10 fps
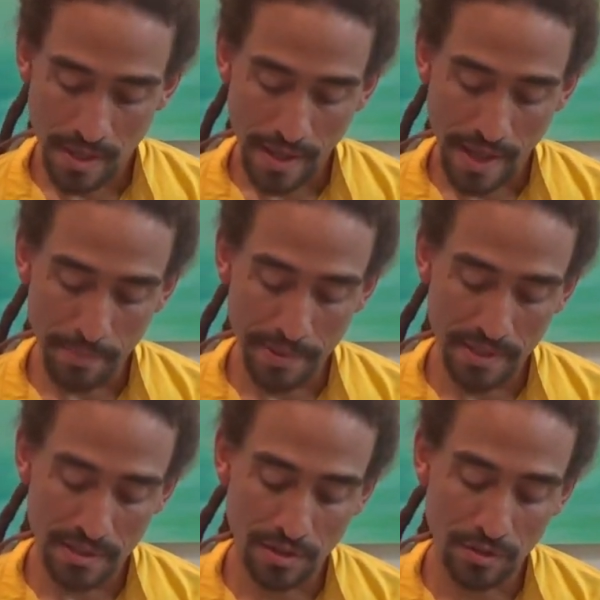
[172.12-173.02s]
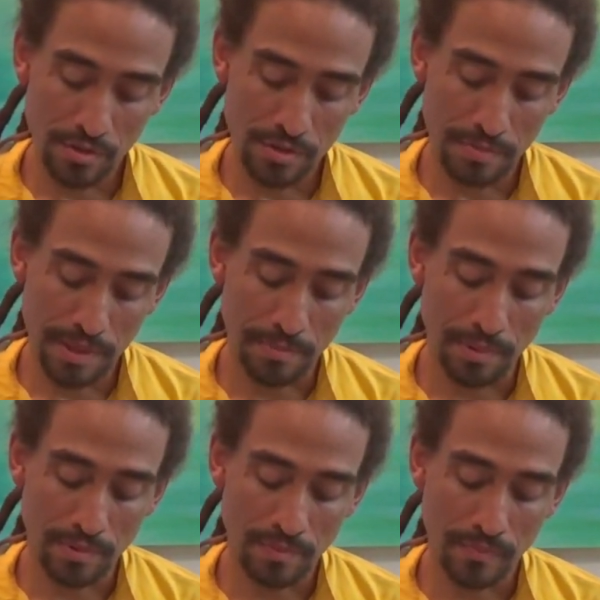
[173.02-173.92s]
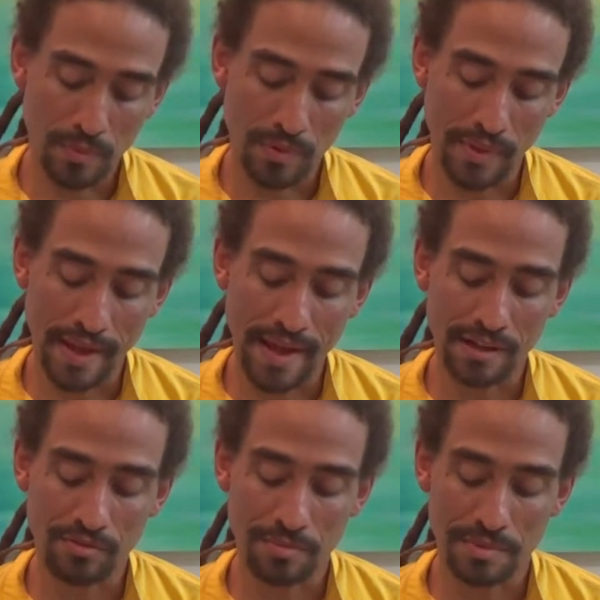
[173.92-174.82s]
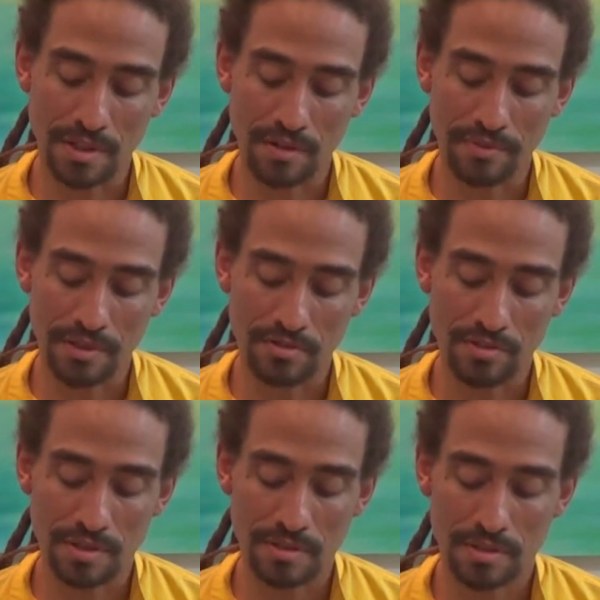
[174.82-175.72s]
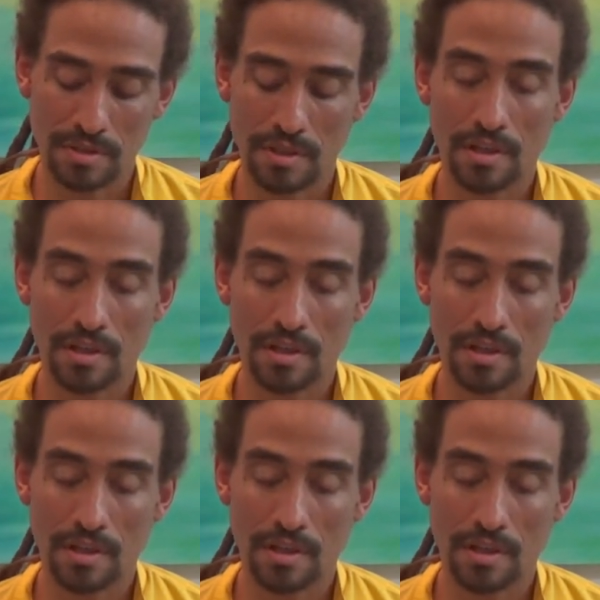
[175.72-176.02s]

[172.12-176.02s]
Happiness eludes people when they act from self-interest.